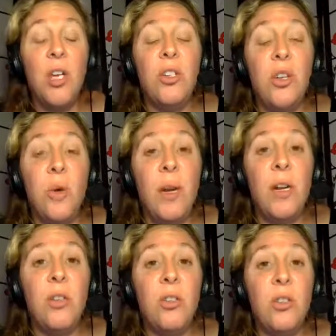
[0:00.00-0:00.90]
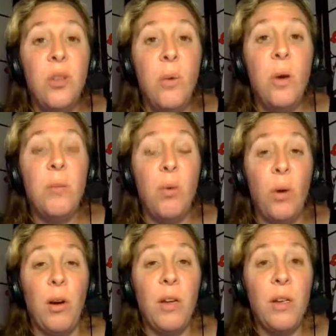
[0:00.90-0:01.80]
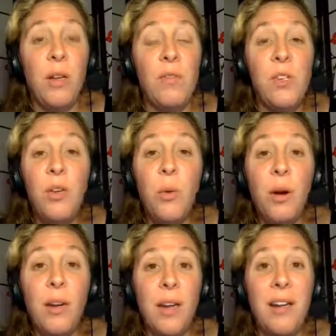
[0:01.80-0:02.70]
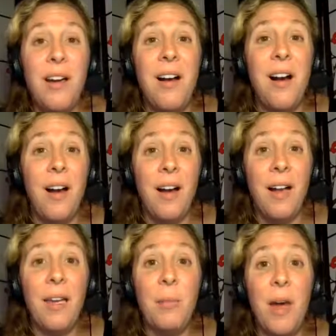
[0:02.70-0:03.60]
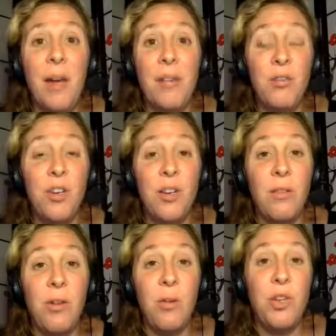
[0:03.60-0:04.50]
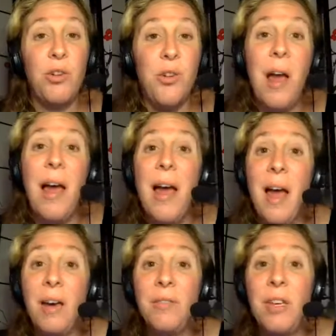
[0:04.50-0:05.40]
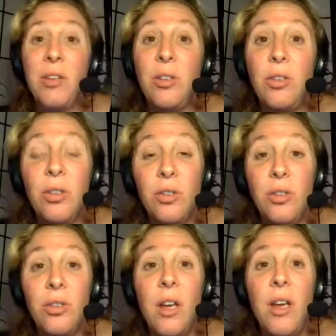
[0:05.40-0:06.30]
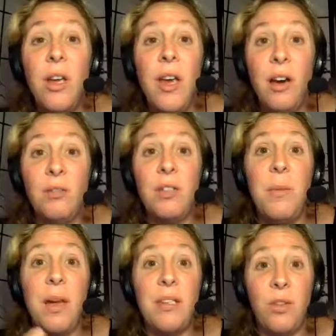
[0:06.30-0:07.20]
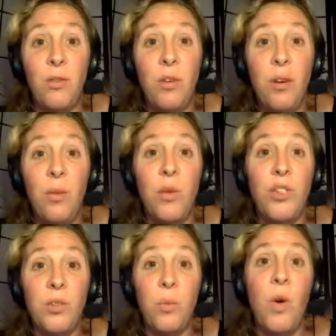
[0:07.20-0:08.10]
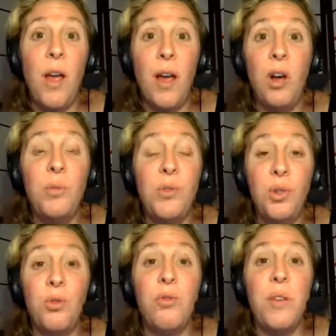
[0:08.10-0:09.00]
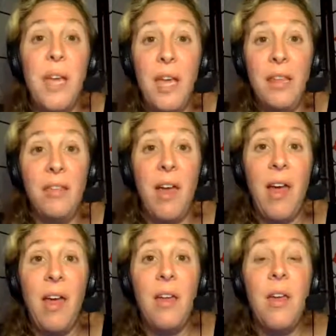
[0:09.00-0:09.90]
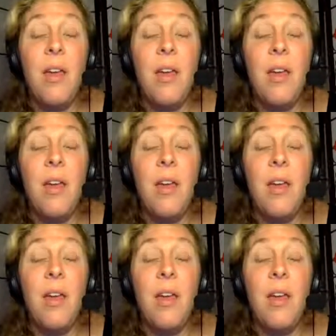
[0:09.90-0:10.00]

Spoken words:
So it is so important if you are getting a high pathogenic load and you're not having good, healthy bacteria, which is what helps to create that,